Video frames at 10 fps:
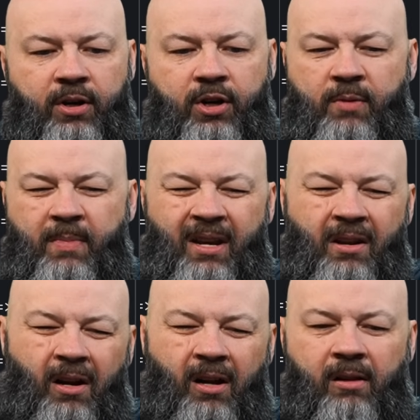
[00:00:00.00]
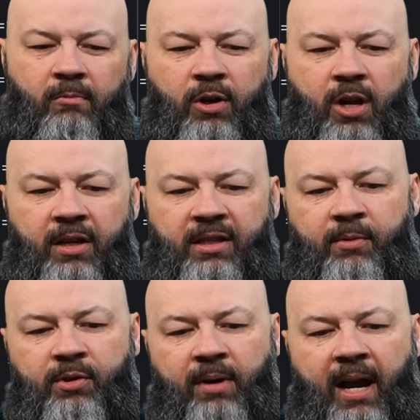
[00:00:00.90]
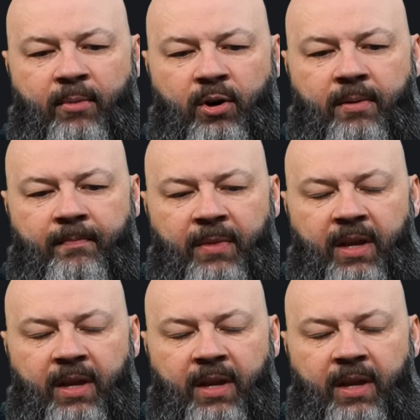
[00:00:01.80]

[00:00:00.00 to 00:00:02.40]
could be null, we'll call it subscriber,